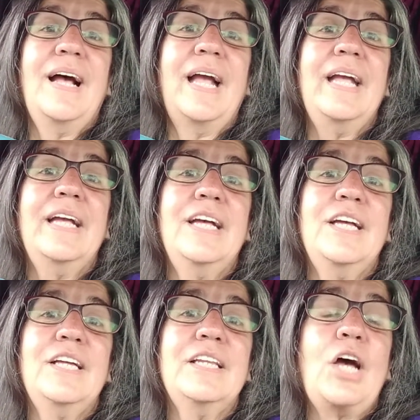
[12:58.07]

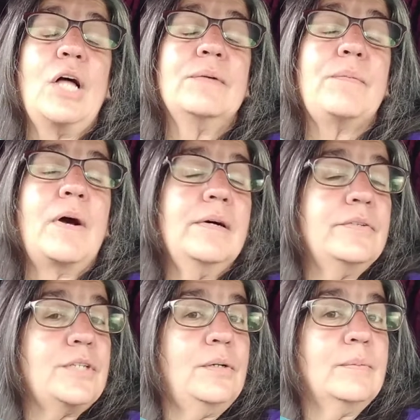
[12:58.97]
And
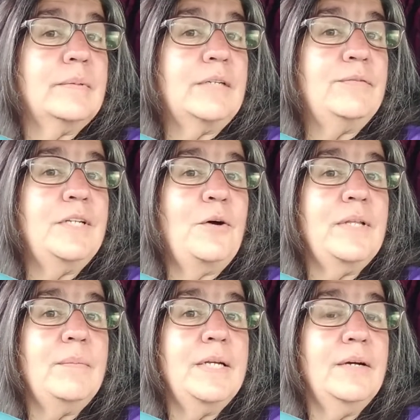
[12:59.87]
also, if you don't
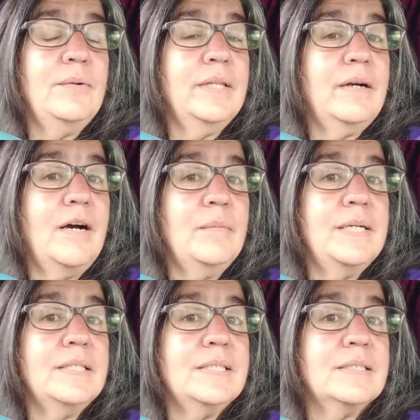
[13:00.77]
let me know in the
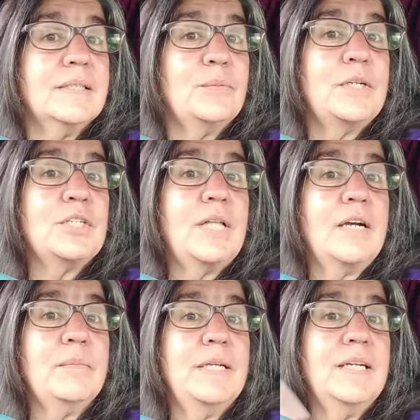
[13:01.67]
comments, would you
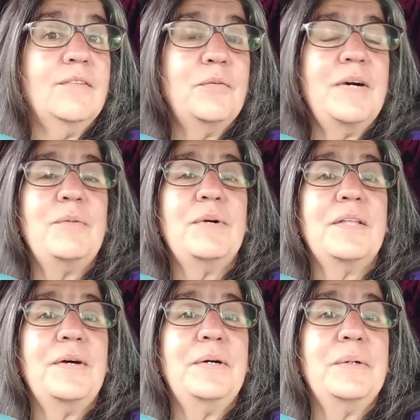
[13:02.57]
like me to give away one of
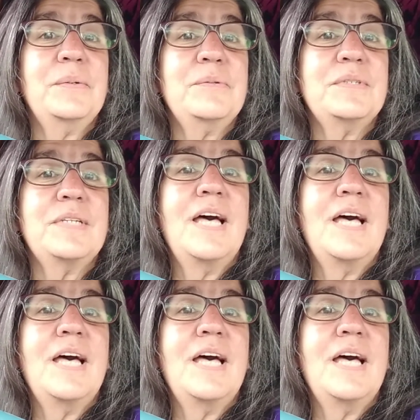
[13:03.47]
those?